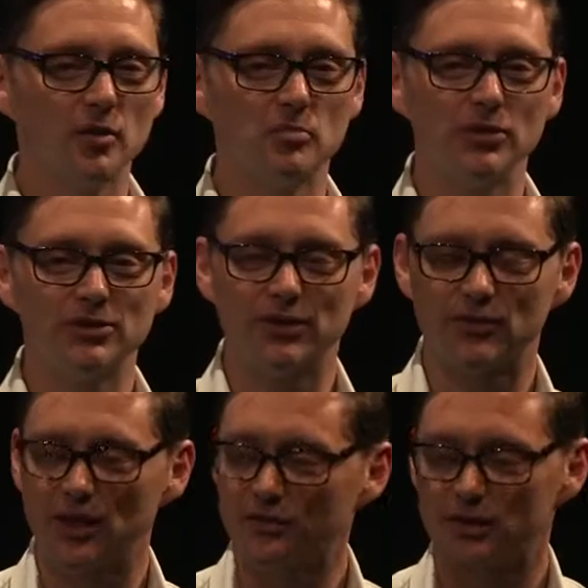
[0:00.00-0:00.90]
at the beauty of
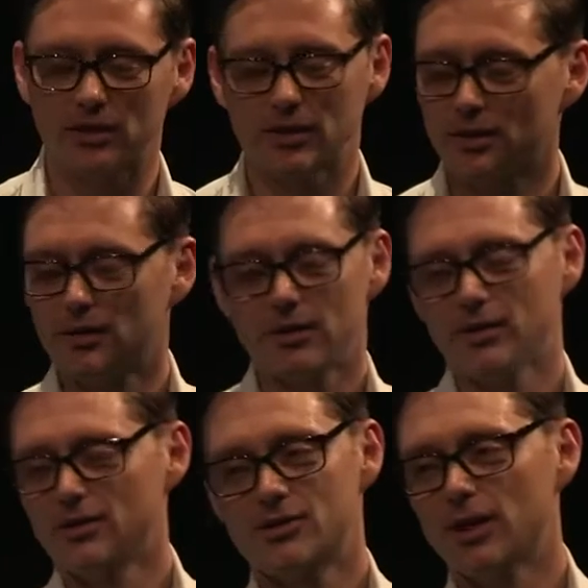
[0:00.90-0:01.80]
David?
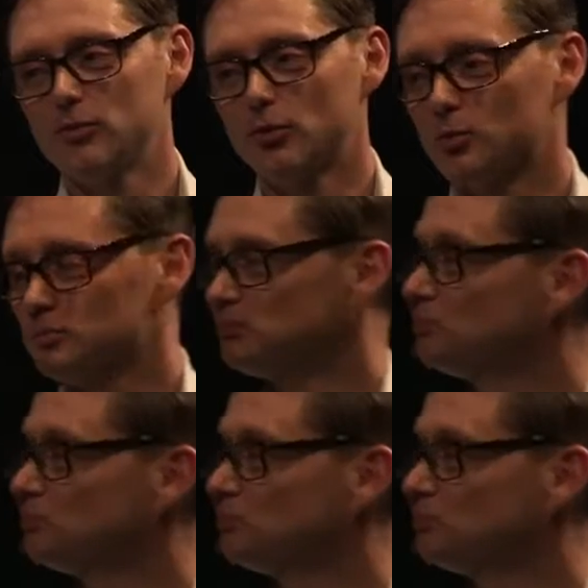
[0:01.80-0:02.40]
Shameful.